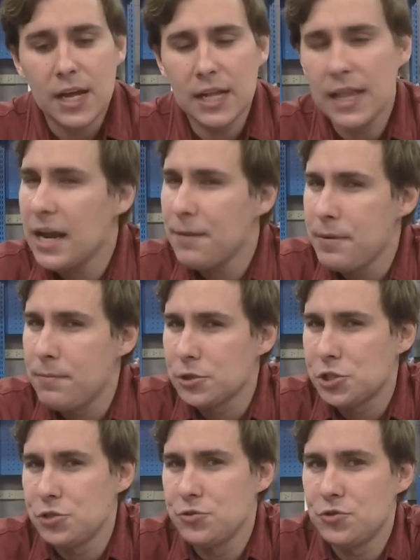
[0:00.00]
A lot of people
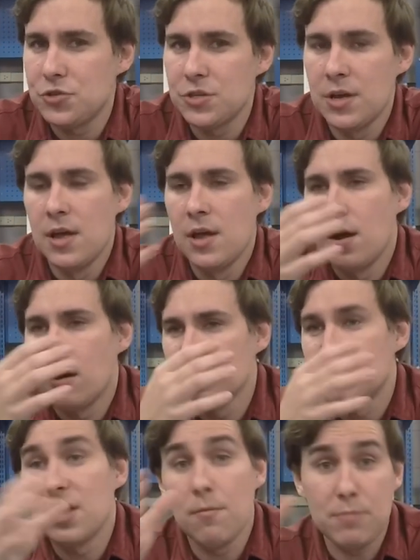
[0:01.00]
choose, or
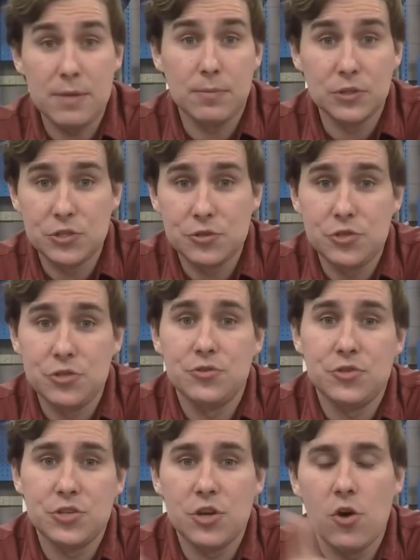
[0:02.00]
some people do
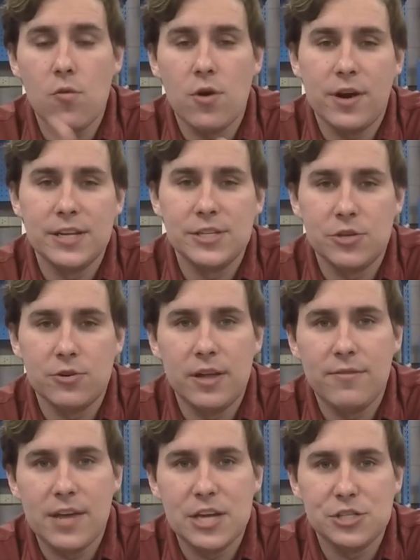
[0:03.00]
choose, to go work in a general
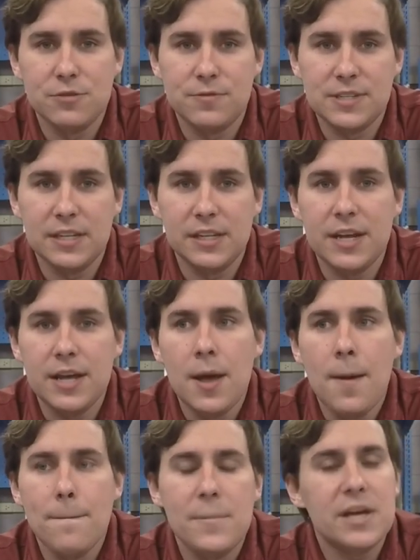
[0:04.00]
aviation facility
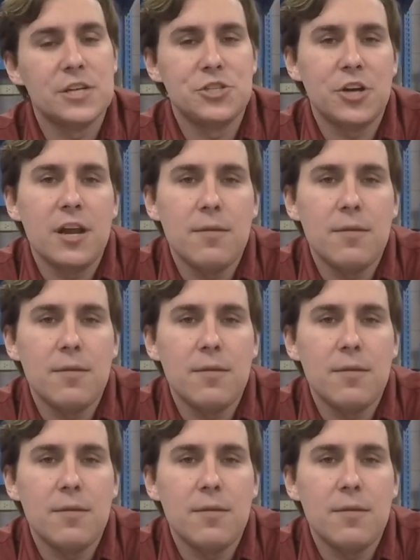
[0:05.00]
because you're going